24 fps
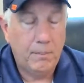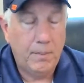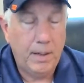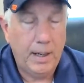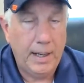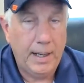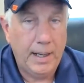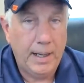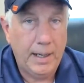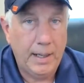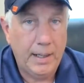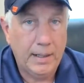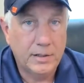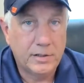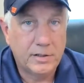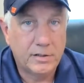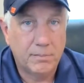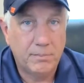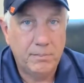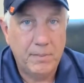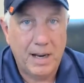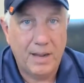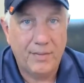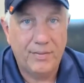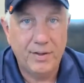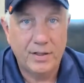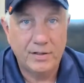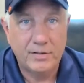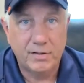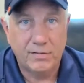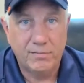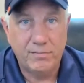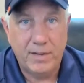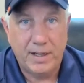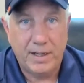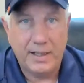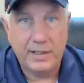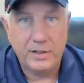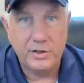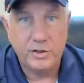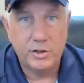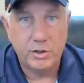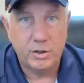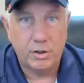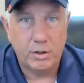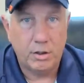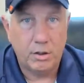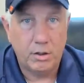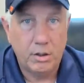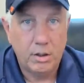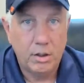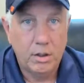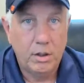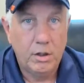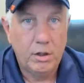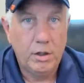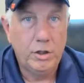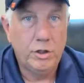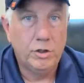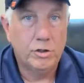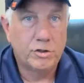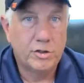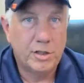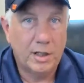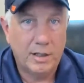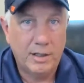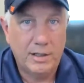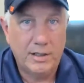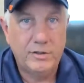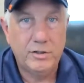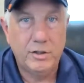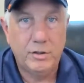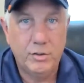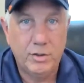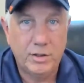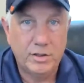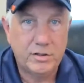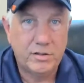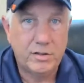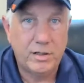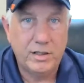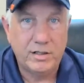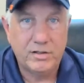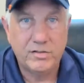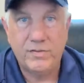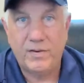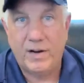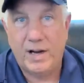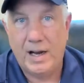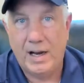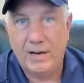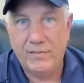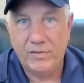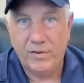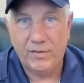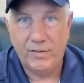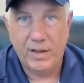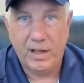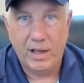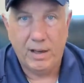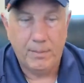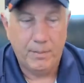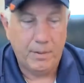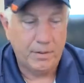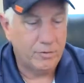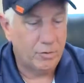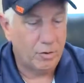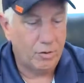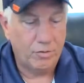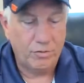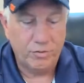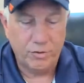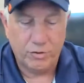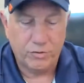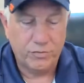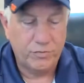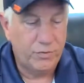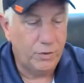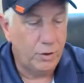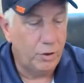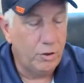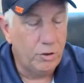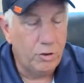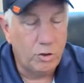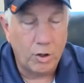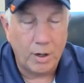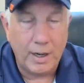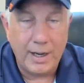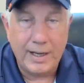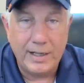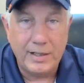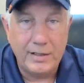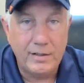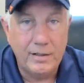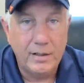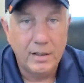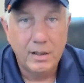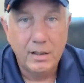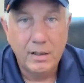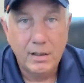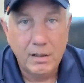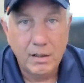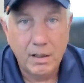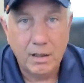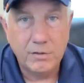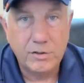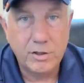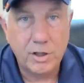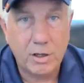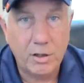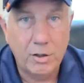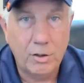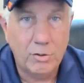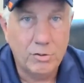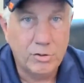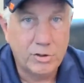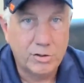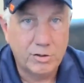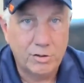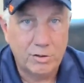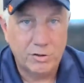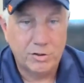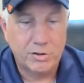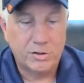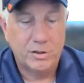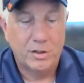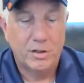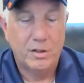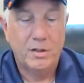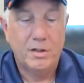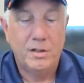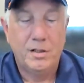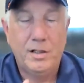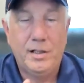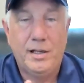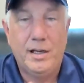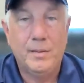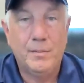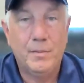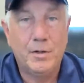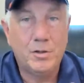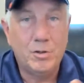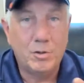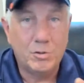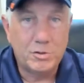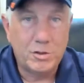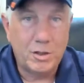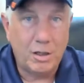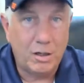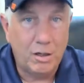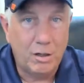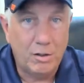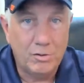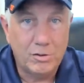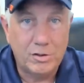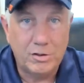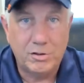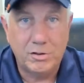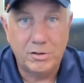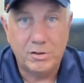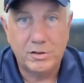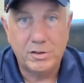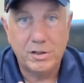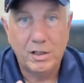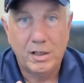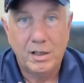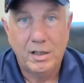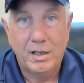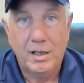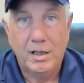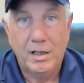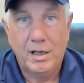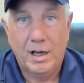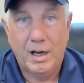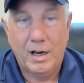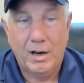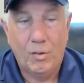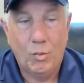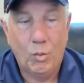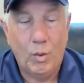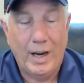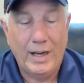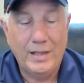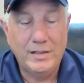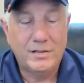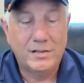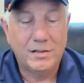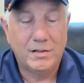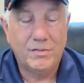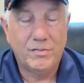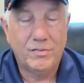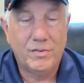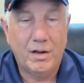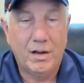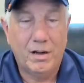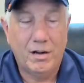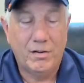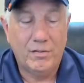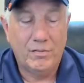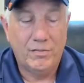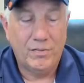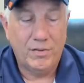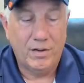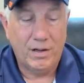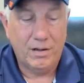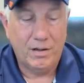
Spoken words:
And some methods of making sure who you're selling to, it's fine for them. There's food grade totes, there's chemical totes, there's ways of